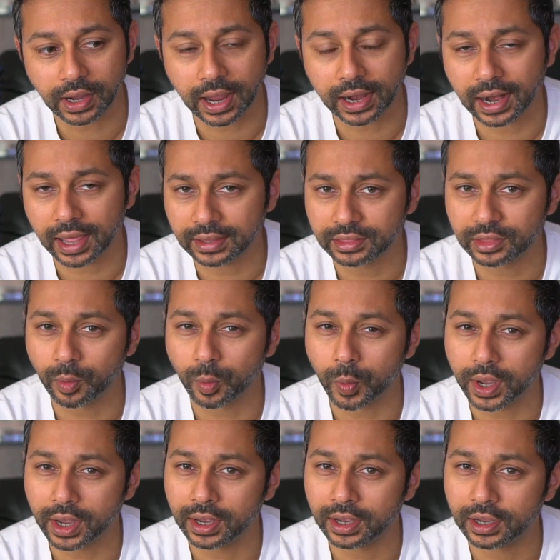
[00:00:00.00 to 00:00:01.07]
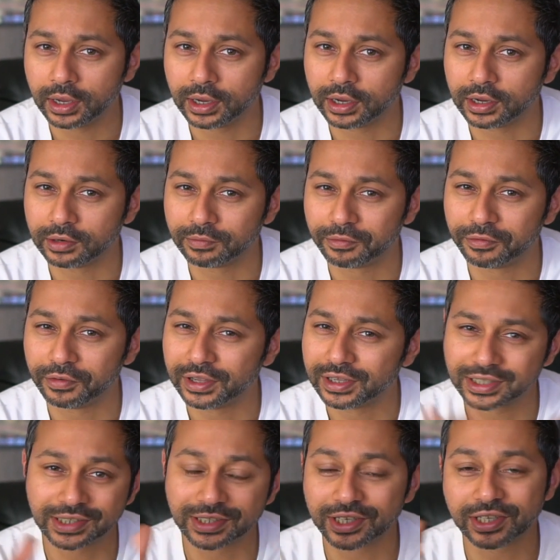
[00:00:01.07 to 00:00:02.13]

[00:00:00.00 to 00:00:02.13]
I like the way it feels. It's